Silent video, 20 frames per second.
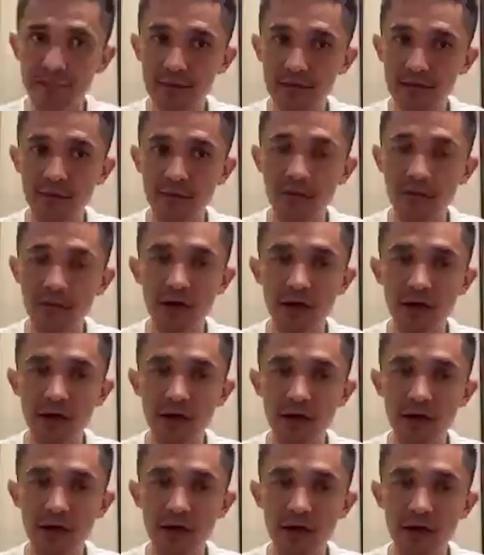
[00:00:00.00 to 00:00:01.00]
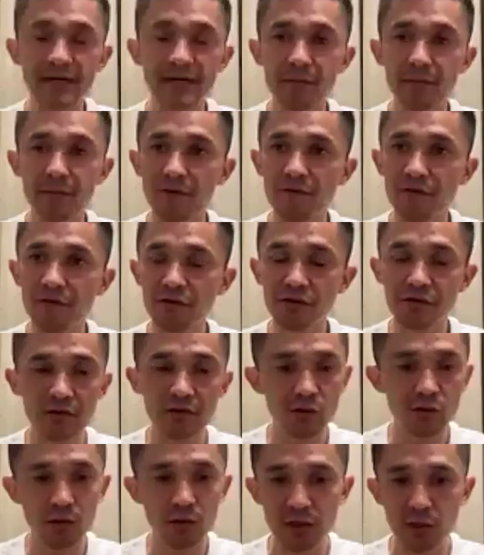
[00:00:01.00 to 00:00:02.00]
I will answer the second part first. No,
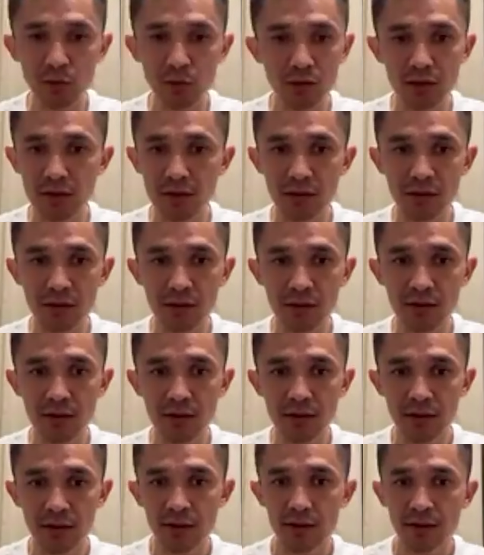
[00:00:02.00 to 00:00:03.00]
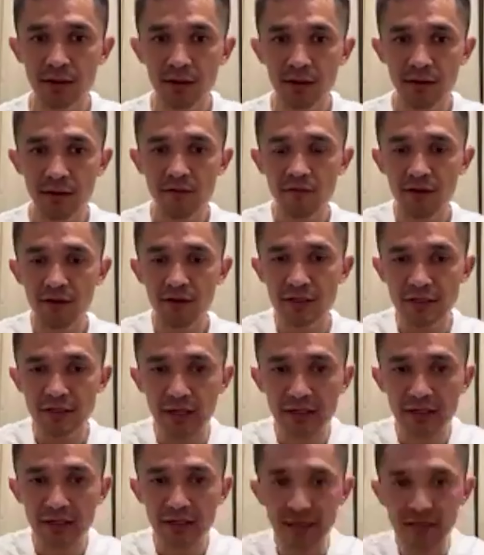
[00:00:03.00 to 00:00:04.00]
I don't. When I
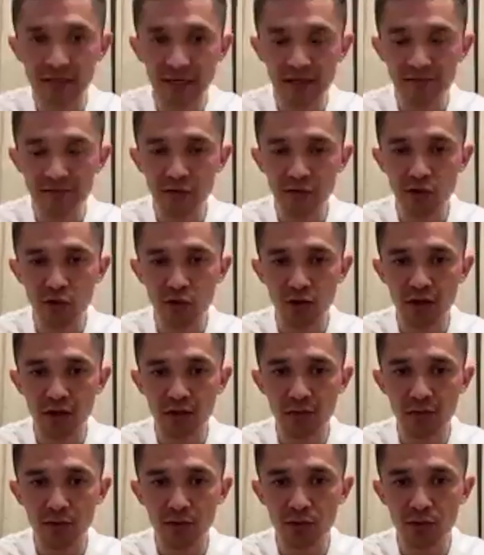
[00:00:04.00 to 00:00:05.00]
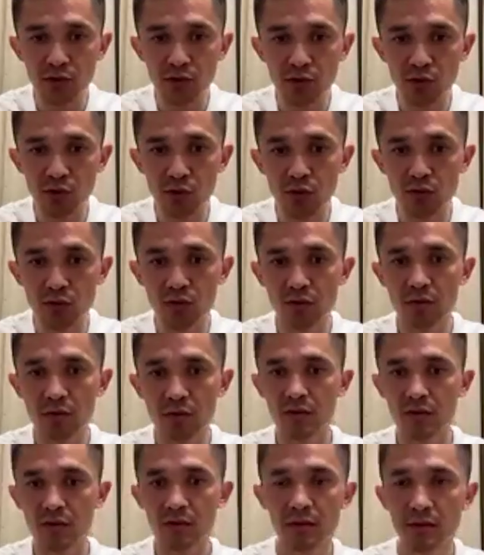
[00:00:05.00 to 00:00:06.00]
started, I never thought I'm going to score
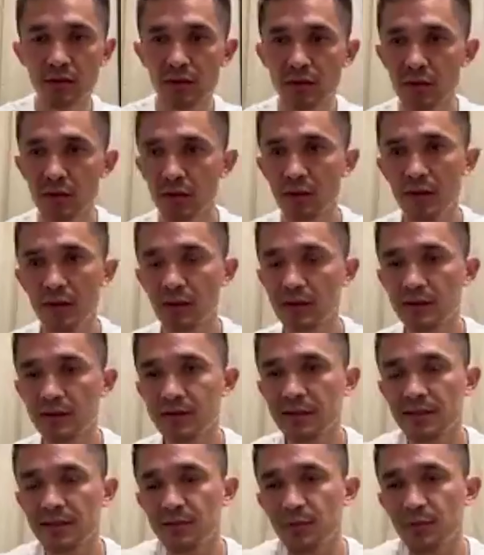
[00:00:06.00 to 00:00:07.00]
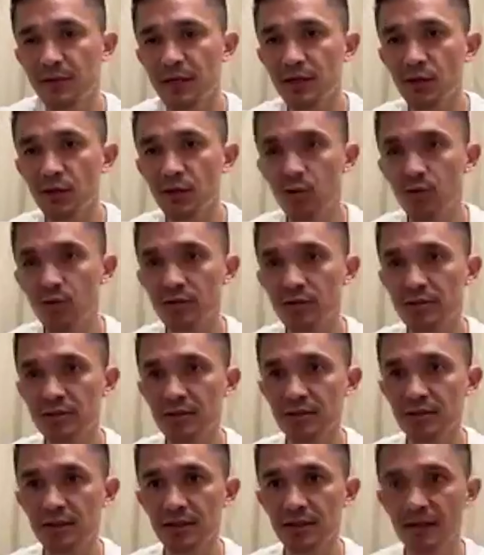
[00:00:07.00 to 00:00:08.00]
these many goals.
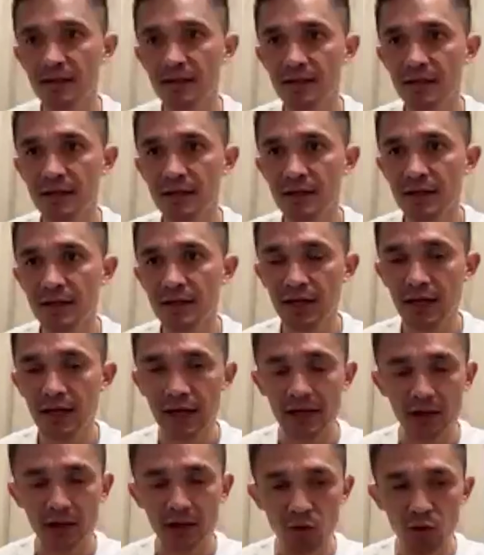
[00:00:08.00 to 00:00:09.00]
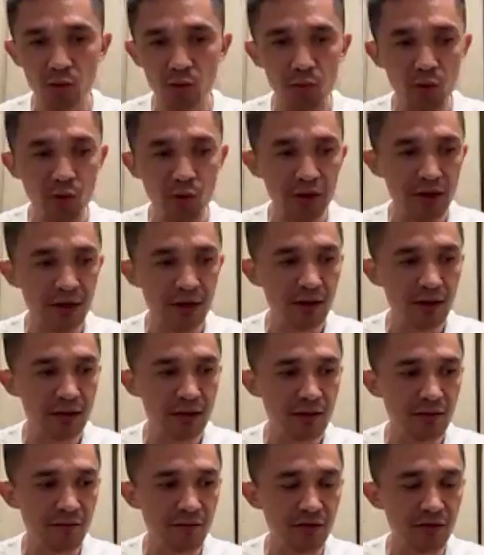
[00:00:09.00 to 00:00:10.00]
At no point,
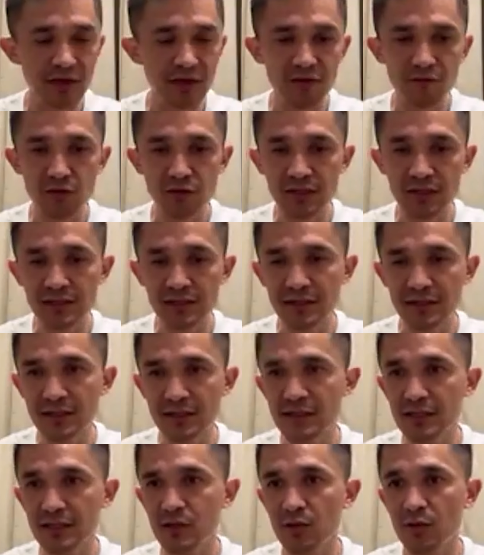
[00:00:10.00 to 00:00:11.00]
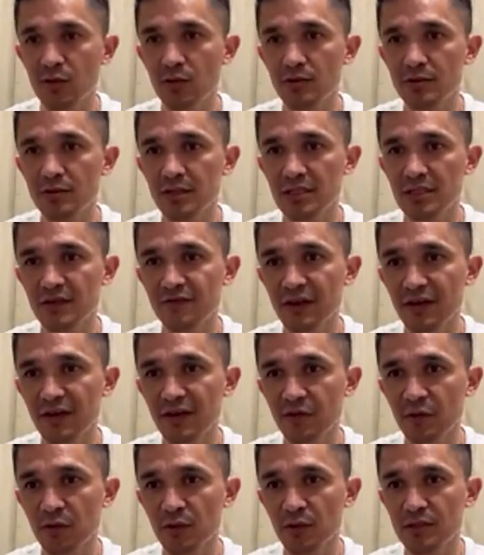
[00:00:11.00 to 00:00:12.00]
whether it was at 60 goals, 65
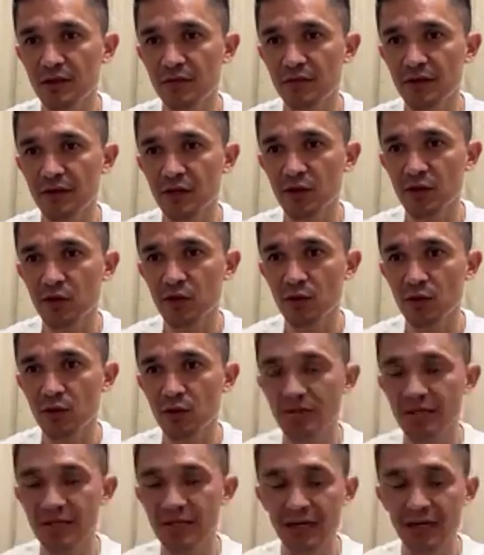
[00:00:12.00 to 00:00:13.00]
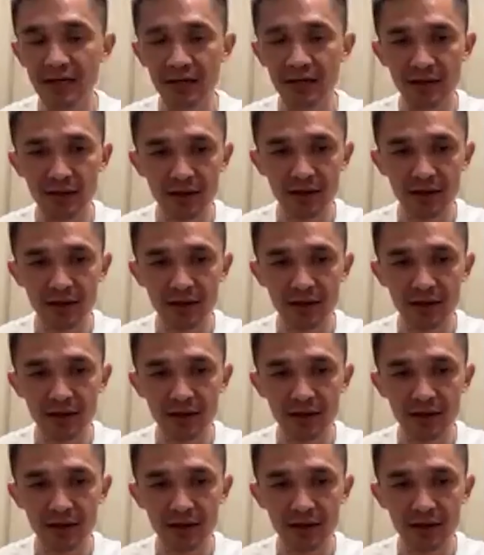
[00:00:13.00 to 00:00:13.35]
goals, 70 goals, did I